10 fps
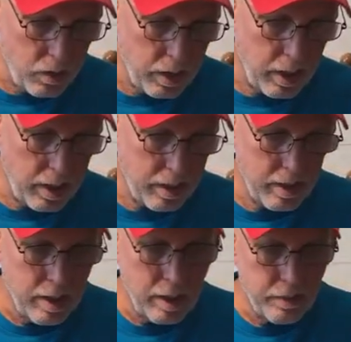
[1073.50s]
yeah,
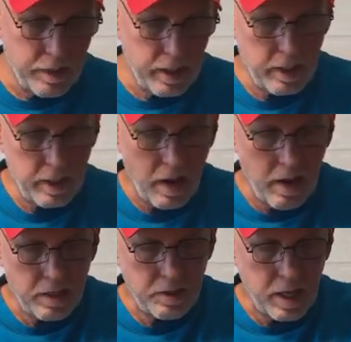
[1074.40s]
I
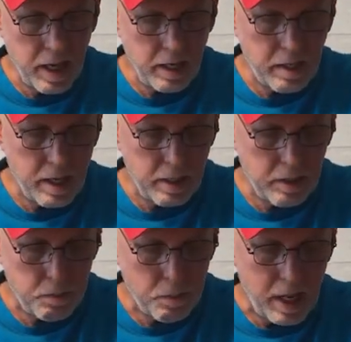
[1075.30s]
actually got to take
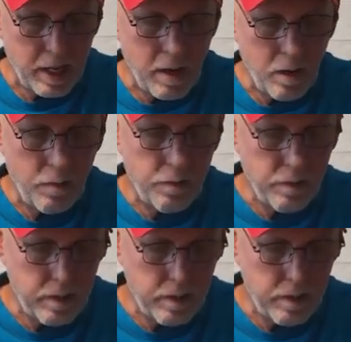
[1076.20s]
this back off